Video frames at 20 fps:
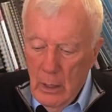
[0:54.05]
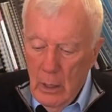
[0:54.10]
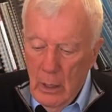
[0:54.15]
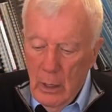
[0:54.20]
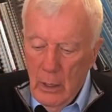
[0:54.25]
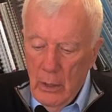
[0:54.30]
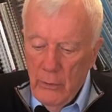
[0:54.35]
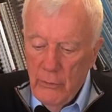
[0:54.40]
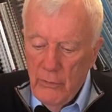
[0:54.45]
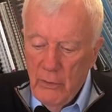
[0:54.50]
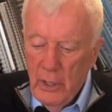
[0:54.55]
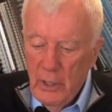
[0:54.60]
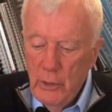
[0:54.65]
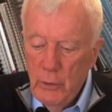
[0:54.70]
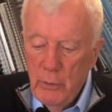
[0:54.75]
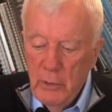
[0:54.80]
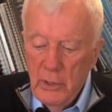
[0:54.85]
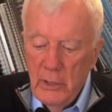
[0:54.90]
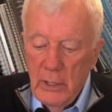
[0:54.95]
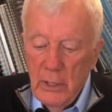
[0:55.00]
Here's another
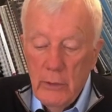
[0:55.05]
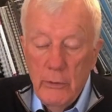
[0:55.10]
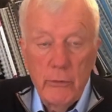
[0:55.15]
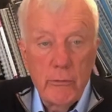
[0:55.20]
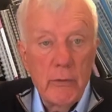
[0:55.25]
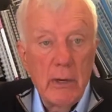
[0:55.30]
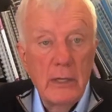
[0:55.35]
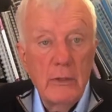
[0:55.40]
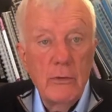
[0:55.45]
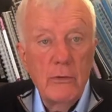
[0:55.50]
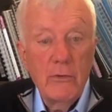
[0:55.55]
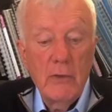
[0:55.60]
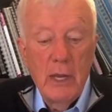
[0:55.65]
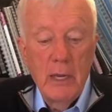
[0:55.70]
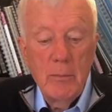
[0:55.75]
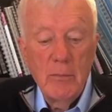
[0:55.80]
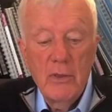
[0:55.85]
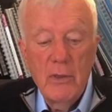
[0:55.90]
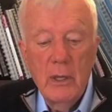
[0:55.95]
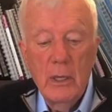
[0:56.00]
one to illustrate the
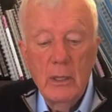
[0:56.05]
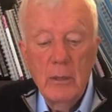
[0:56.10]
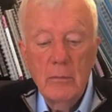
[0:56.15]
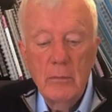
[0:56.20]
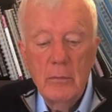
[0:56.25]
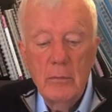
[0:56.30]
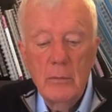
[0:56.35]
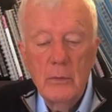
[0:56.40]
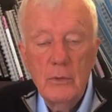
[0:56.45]
same thing.